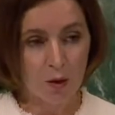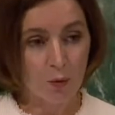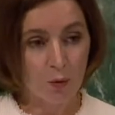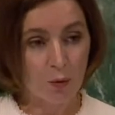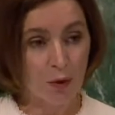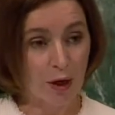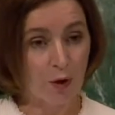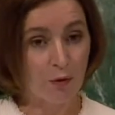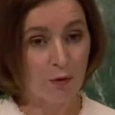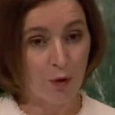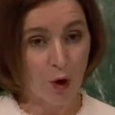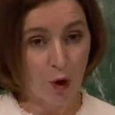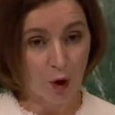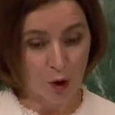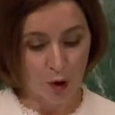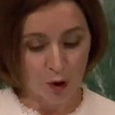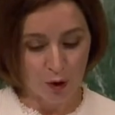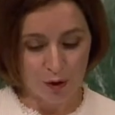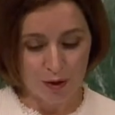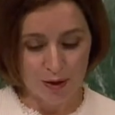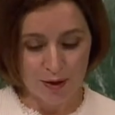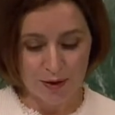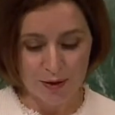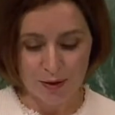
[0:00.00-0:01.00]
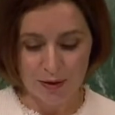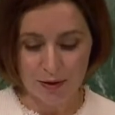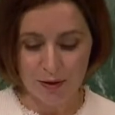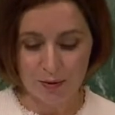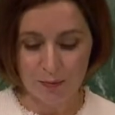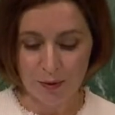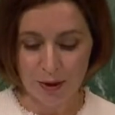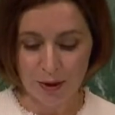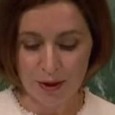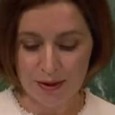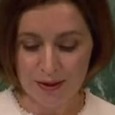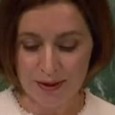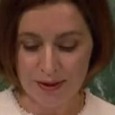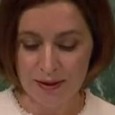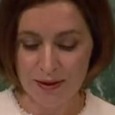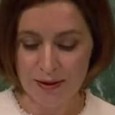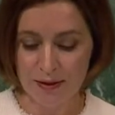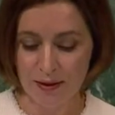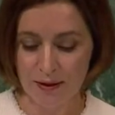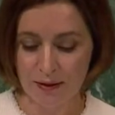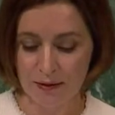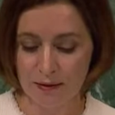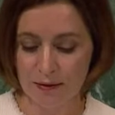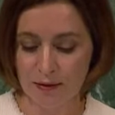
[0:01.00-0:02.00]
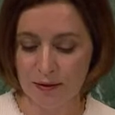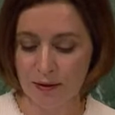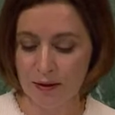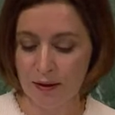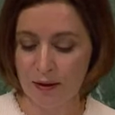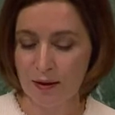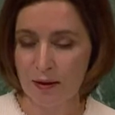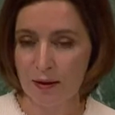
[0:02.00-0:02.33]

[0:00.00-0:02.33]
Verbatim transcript: We are focused, persistent,